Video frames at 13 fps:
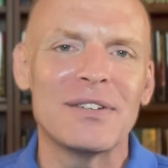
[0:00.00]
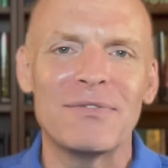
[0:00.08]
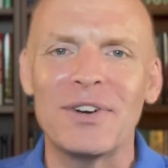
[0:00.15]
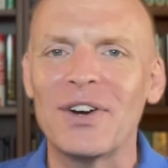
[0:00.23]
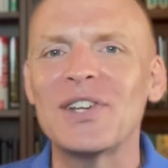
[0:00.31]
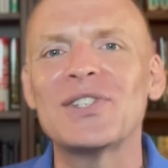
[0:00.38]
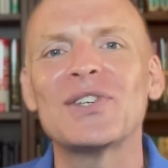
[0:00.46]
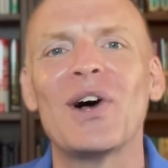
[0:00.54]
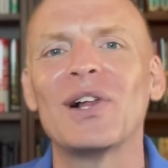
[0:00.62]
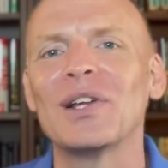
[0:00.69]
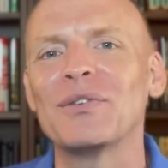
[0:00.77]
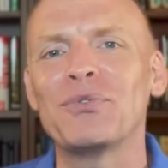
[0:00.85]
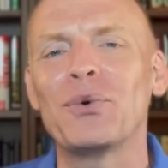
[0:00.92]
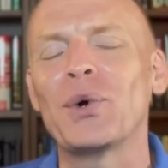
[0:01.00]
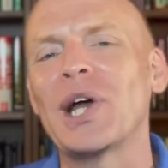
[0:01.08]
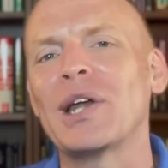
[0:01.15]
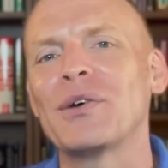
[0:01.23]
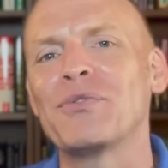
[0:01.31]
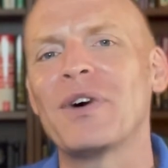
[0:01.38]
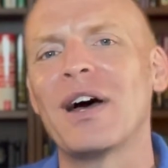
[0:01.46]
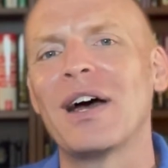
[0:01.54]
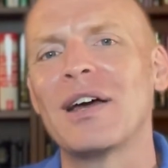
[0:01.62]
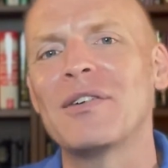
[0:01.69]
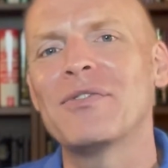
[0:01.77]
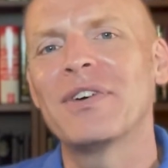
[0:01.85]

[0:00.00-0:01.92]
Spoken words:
very solid 4 out of 5.